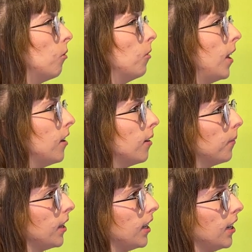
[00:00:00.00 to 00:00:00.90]

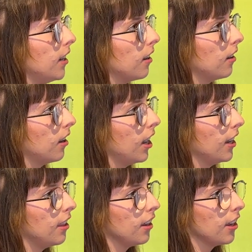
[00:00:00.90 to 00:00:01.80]
randomly,
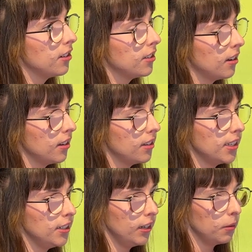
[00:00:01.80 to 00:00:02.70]
I think I just started
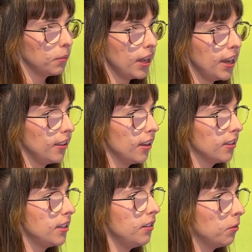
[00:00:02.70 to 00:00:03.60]
singing and playing
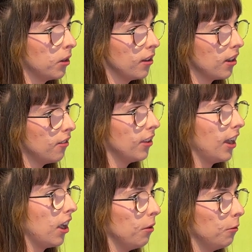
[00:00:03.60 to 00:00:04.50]
that Stevie Wonder cover,
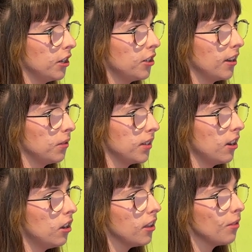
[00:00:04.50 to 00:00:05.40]
like, I Wish, and I was
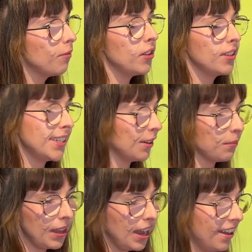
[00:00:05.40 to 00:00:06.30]
like, oh, that's fun to sing and
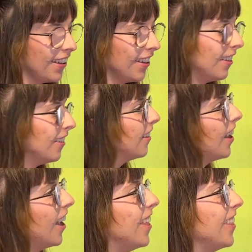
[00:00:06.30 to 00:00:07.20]
play.
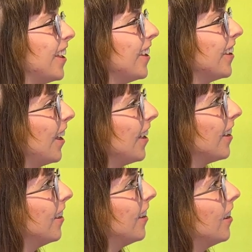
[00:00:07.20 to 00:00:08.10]
And then,
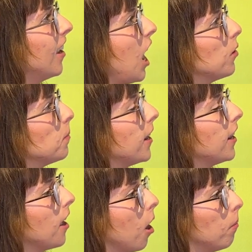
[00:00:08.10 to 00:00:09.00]
like, I was
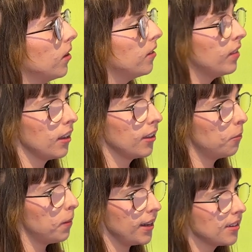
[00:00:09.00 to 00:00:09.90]
making a couple of, like, little
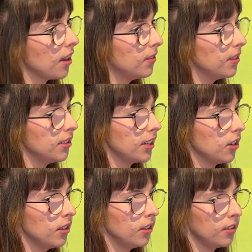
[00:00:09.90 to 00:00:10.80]
bass covers
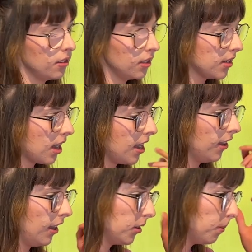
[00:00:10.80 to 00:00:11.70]
on the side,
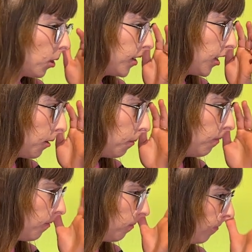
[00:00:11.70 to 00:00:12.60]
like, just posting
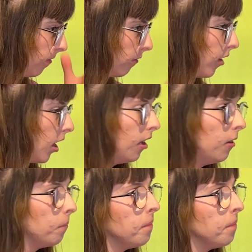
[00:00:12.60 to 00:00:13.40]
them for fun.